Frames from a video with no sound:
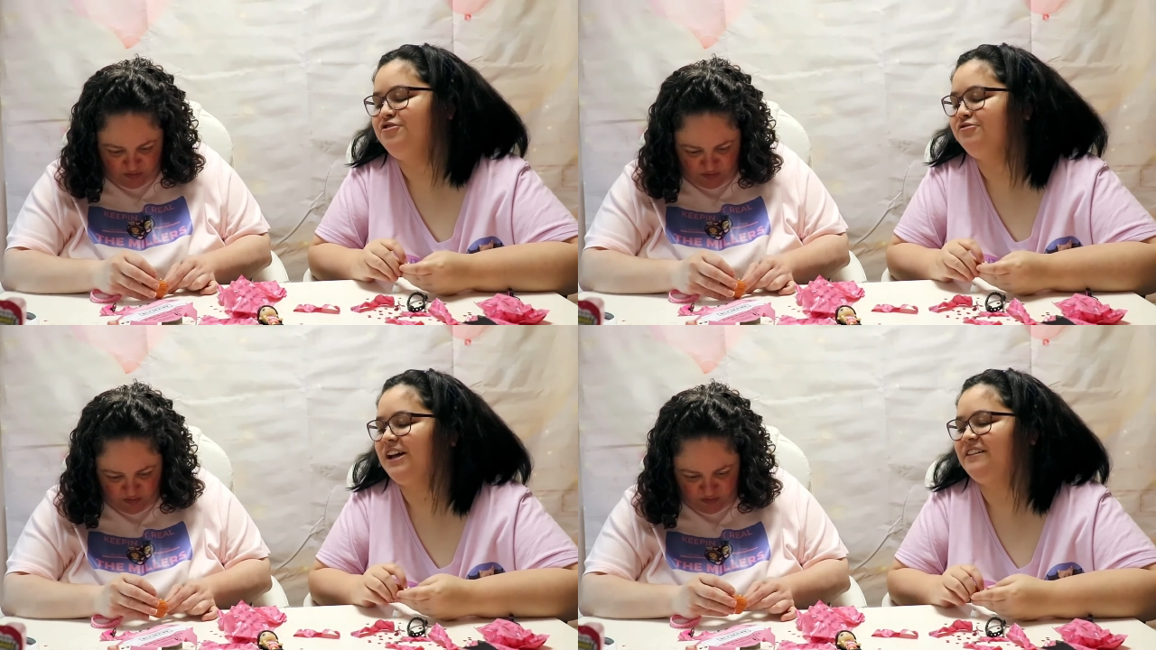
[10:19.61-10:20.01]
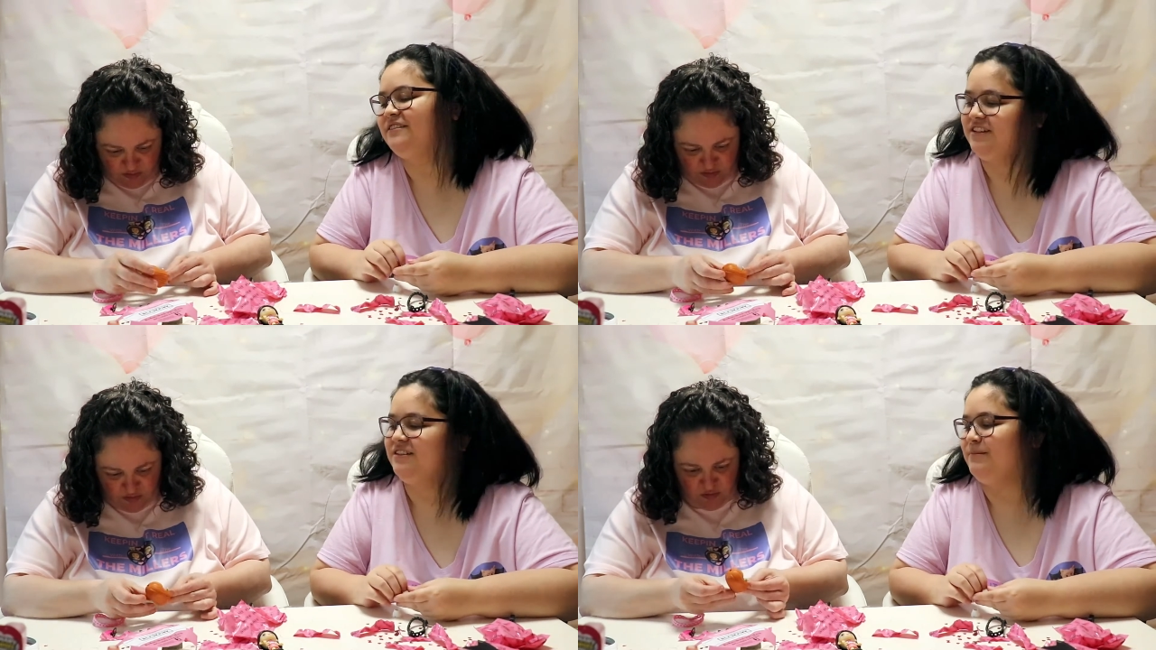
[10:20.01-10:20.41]
Speaker 1: You like
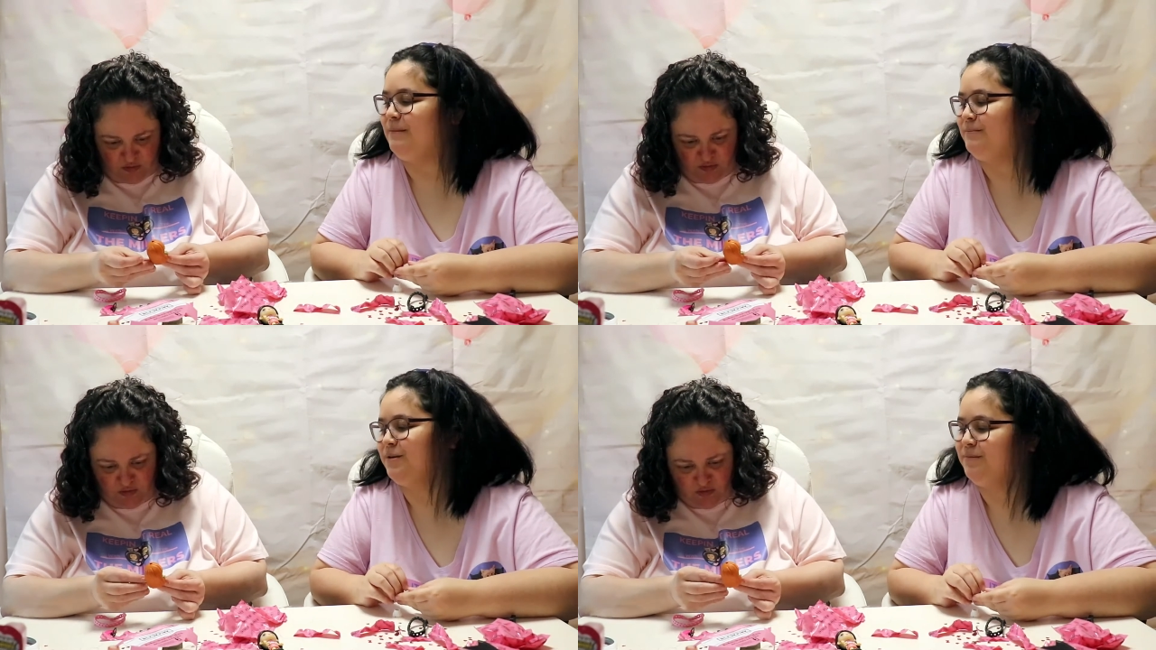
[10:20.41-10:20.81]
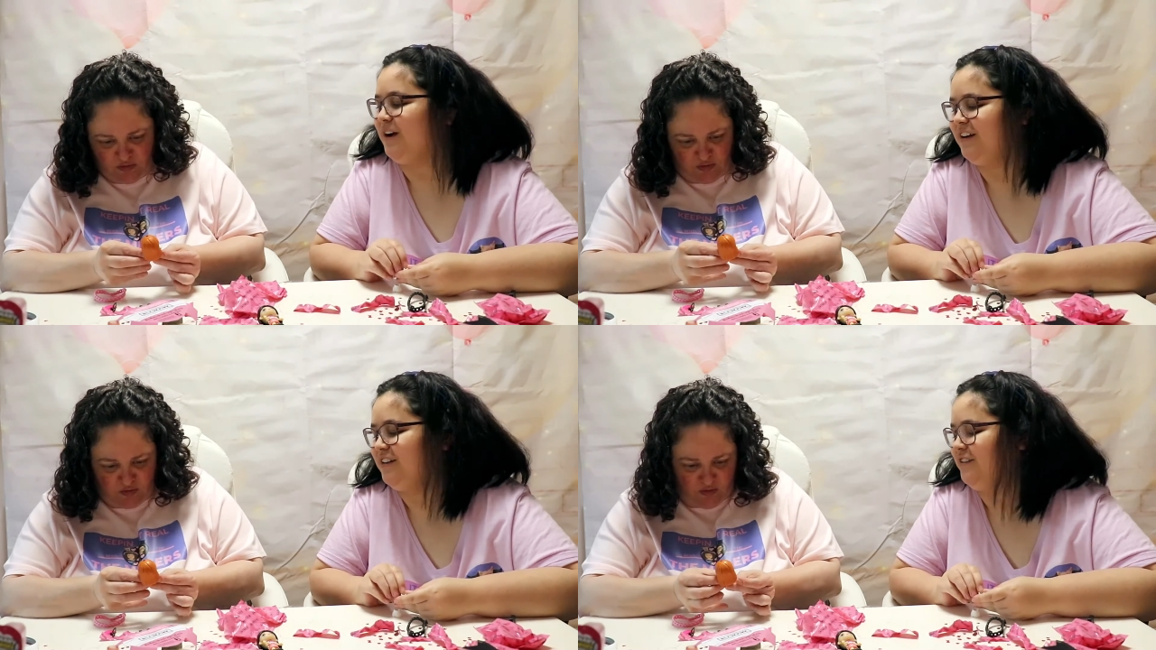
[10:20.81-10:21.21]
this member,
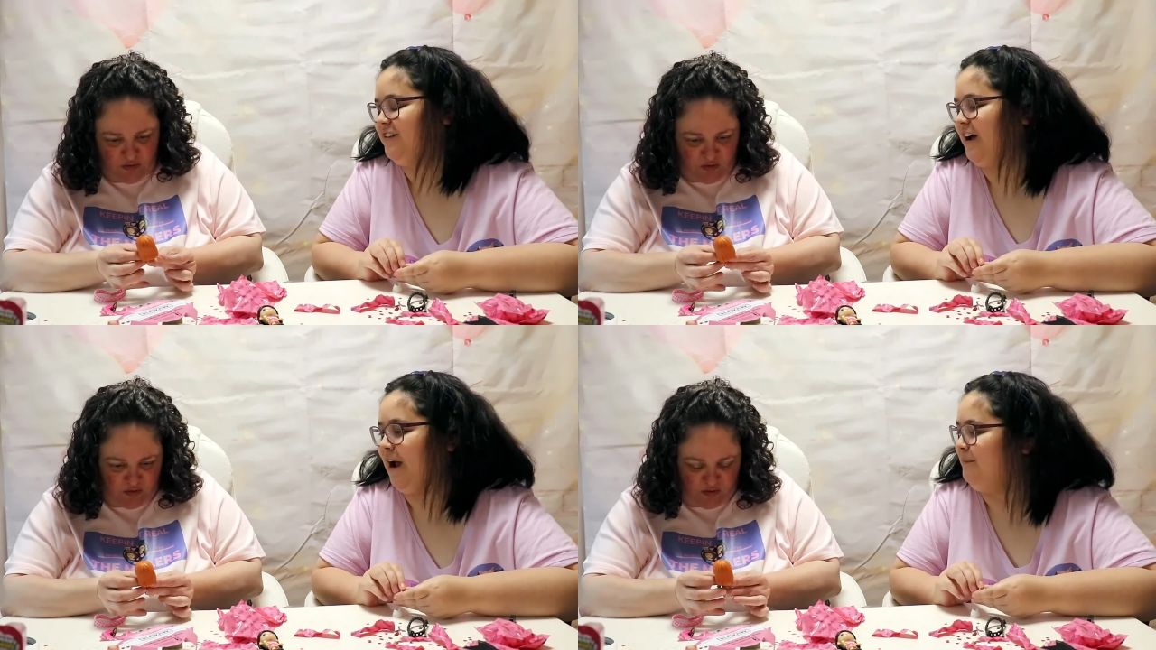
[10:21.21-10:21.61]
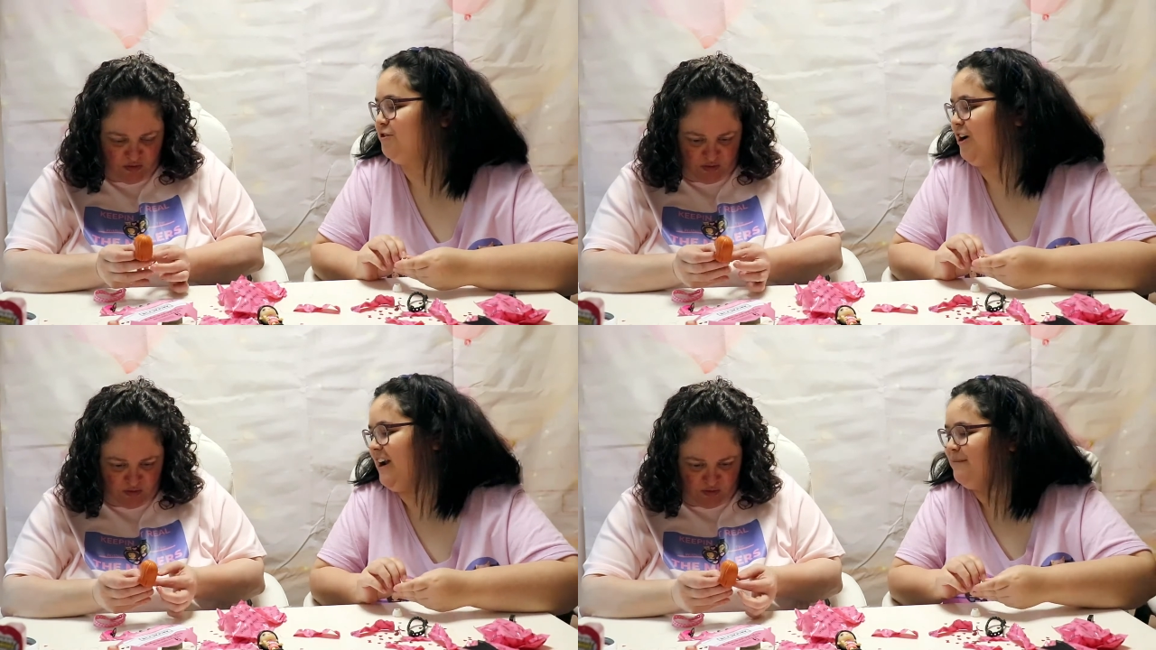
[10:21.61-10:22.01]
but I'm
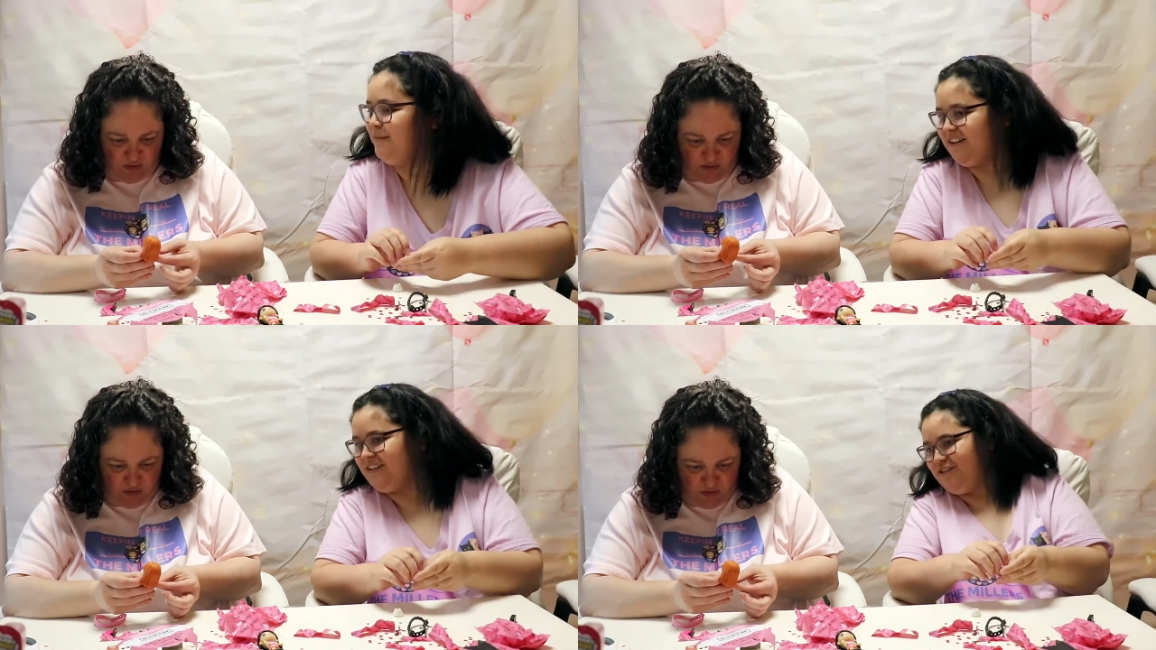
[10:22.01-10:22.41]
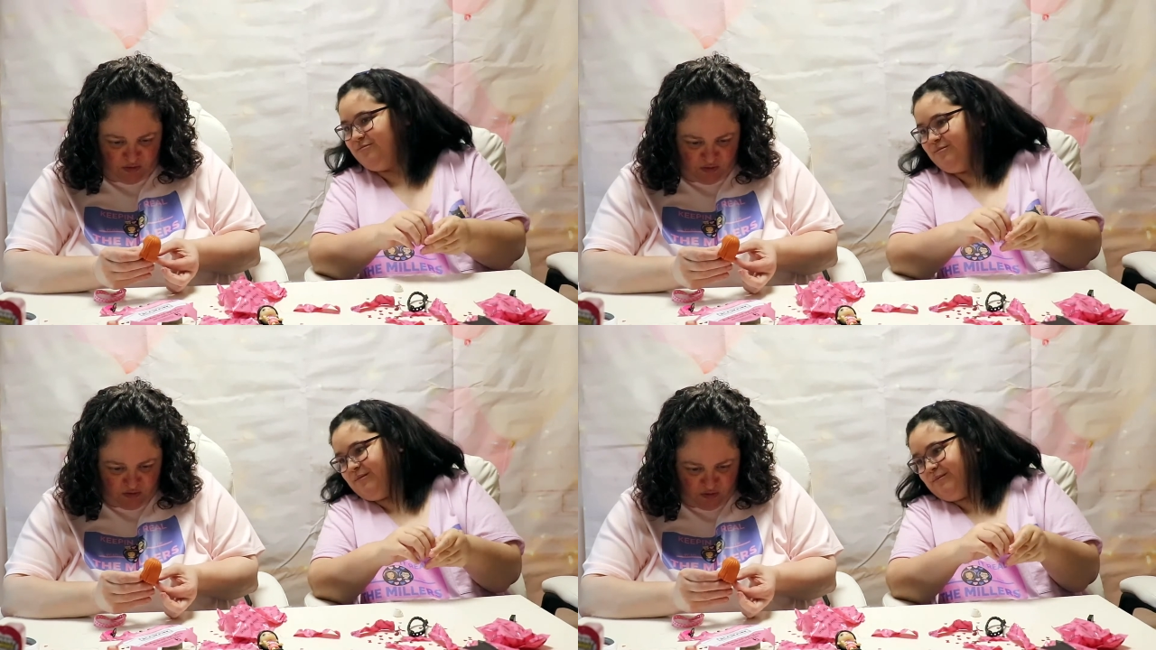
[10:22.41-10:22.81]
trying to make
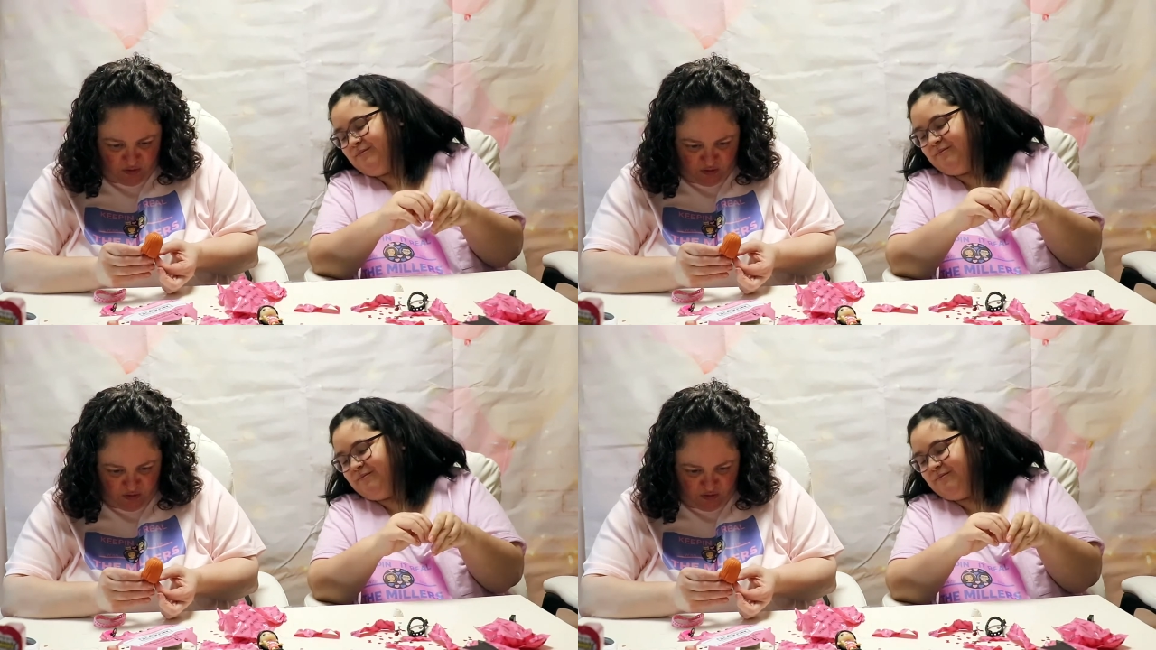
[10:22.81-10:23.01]
you